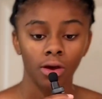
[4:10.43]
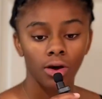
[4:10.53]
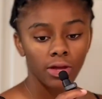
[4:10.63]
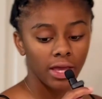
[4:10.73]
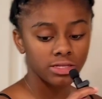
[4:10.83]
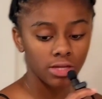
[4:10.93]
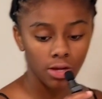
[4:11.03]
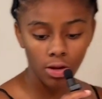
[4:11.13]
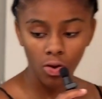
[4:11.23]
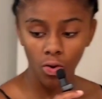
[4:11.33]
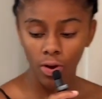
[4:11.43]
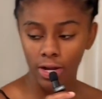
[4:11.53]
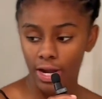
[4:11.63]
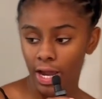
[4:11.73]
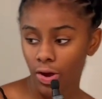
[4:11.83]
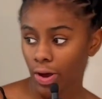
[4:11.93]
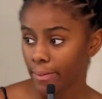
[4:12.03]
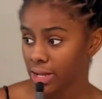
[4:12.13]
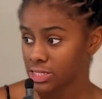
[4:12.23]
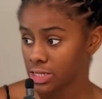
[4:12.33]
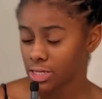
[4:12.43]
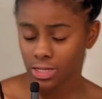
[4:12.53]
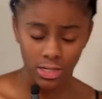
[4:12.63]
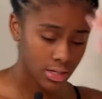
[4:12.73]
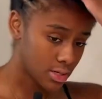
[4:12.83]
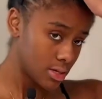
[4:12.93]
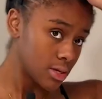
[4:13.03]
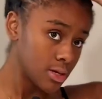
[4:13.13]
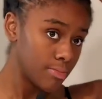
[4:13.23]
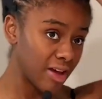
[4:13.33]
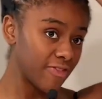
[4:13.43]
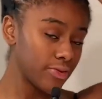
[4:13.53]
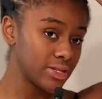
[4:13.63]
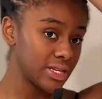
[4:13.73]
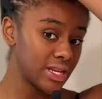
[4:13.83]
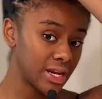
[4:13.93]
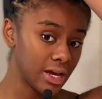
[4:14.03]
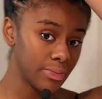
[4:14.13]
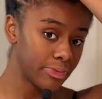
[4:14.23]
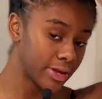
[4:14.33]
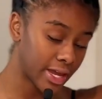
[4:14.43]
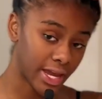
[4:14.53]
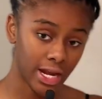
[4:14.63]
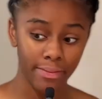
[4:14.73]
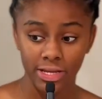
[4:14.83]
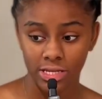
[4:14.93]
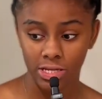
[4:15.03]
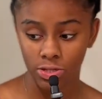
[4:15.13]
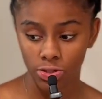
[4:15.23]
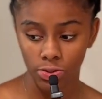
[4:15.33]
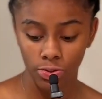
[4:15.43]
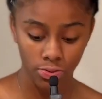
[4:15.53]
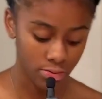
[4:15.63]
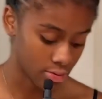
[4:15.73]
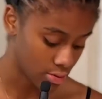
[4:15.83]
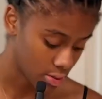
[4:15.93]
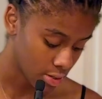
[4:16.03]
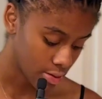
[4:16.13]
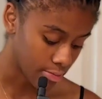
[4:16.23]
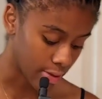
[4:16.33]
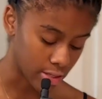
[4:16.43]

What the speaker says: Okay, so now I'm about to, my food is heating up and I'm about to do my